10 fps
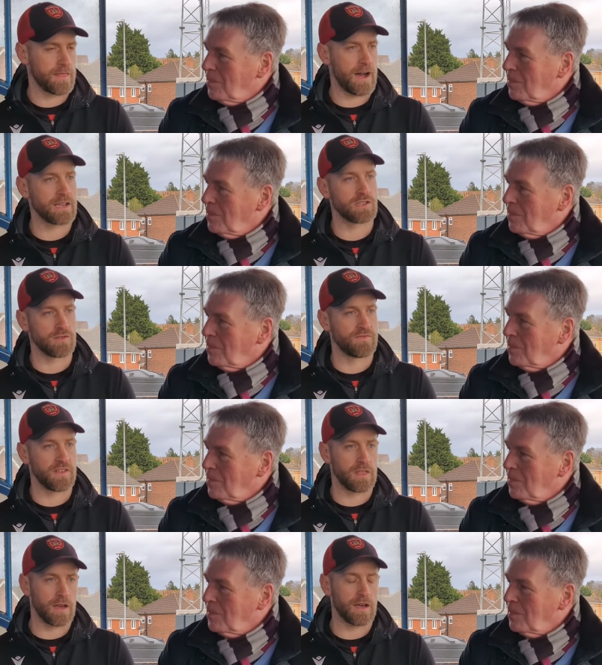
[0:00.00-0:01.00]
Speaker 1: that is
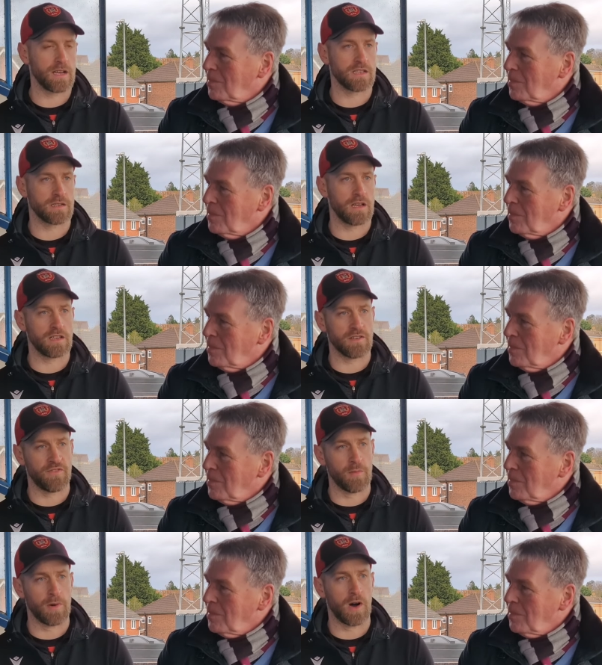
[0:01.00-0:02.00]
something that as a, as a
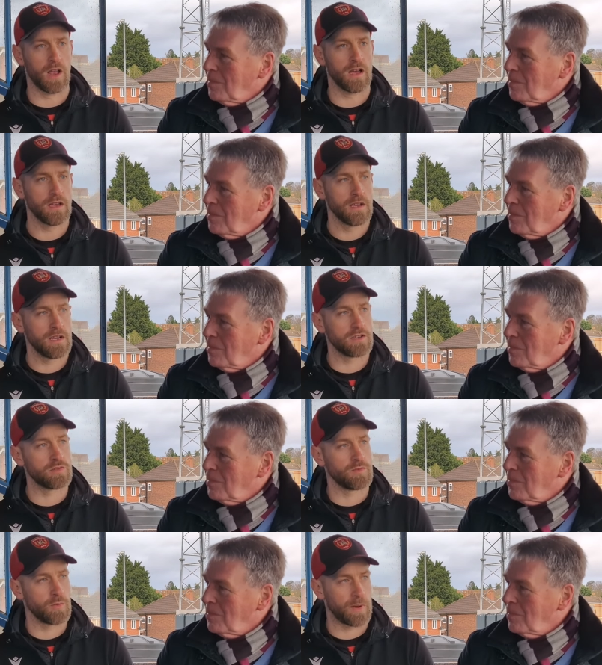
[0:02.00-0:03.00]
footballer, as
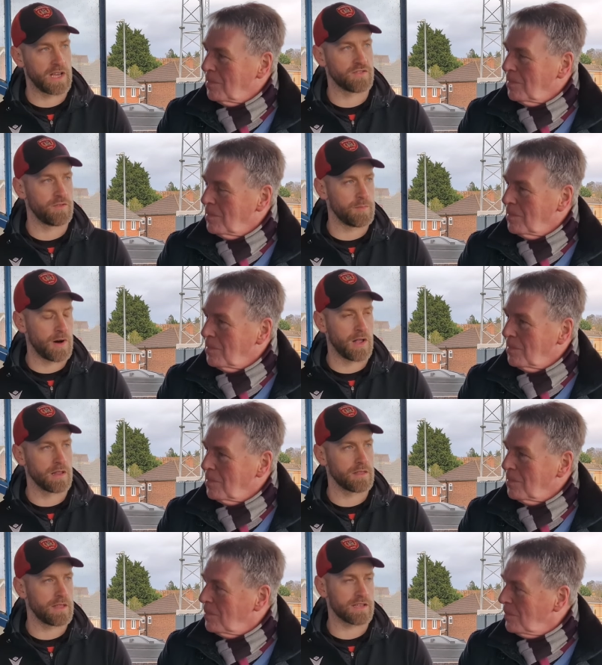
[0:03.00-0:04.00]
someone who plays football,
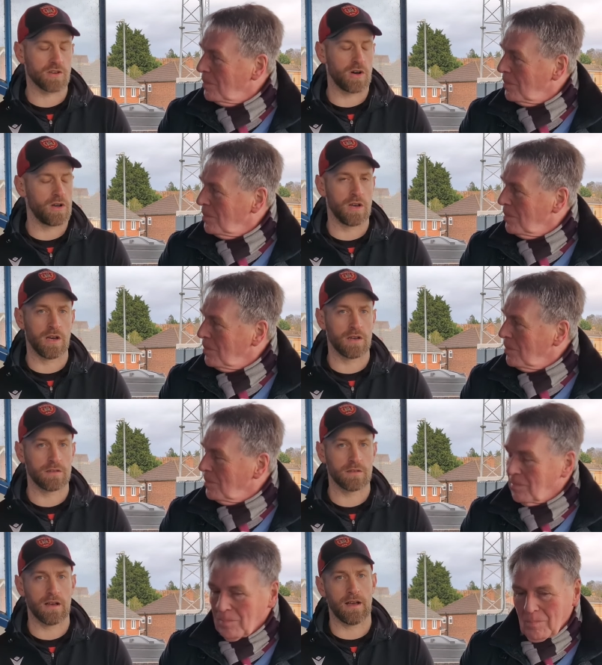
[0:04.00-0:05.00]
that's got to hurt.
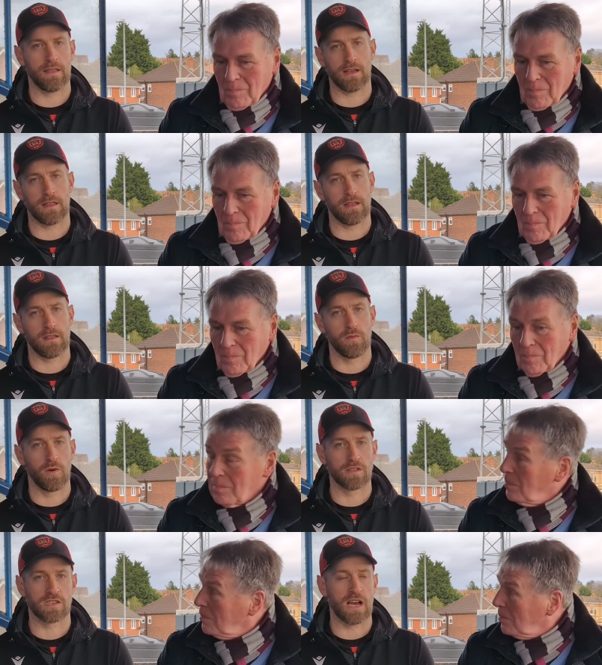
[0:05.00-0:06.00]
I, that, that, the
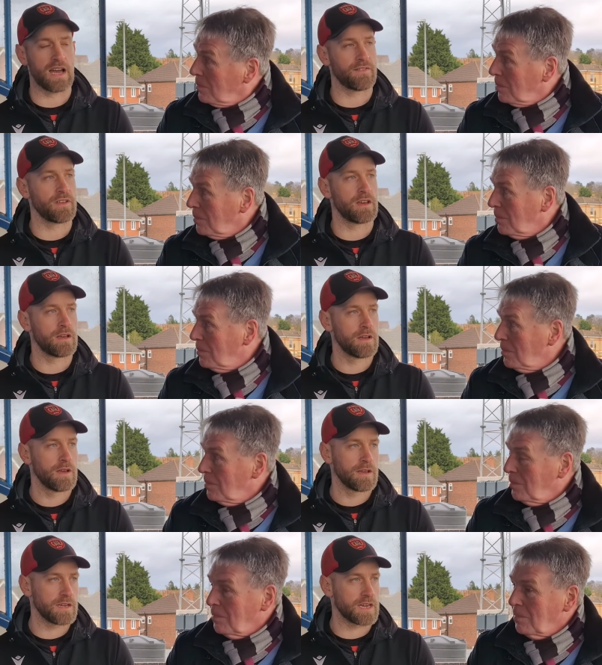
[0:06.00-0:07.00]
one side of your,
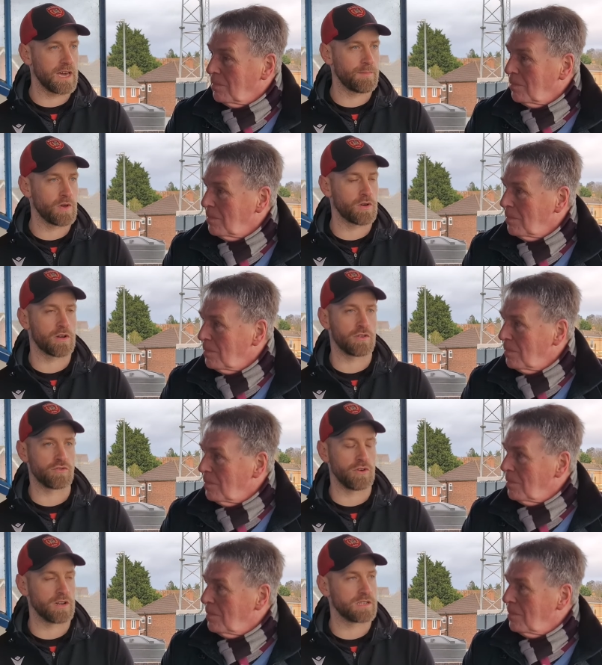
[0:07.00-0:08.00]
your game you can
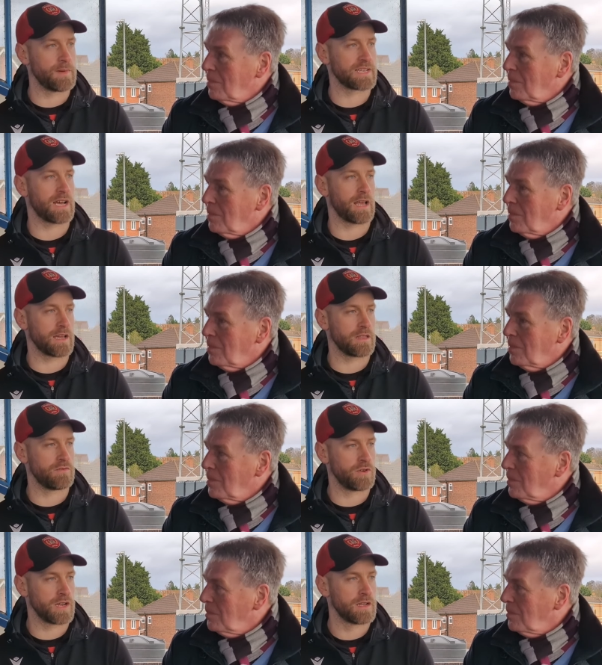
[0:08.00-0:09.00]
control is the mentality and the
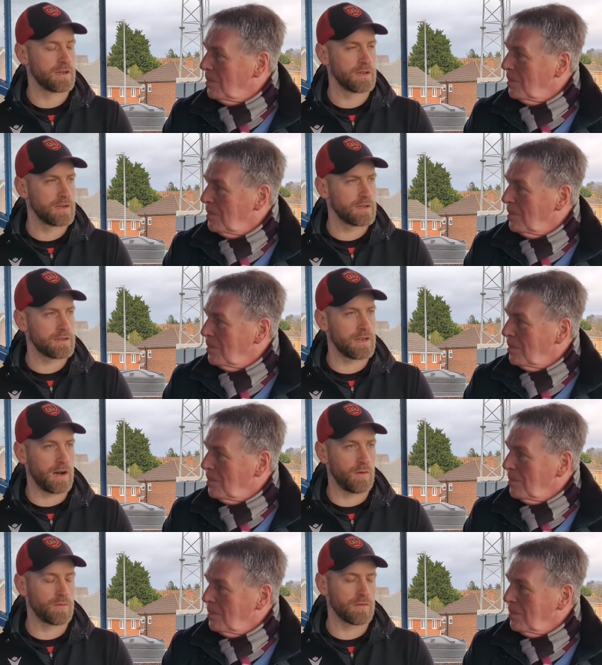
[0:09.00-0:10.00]
running.
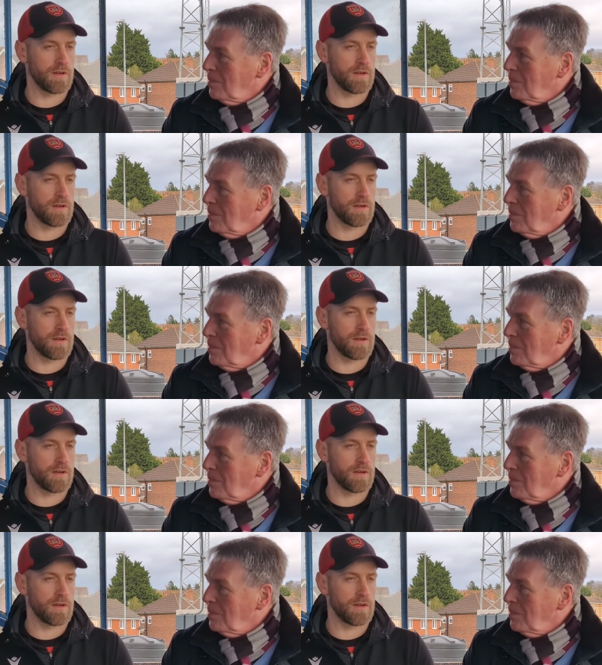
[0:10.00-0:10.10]
Now,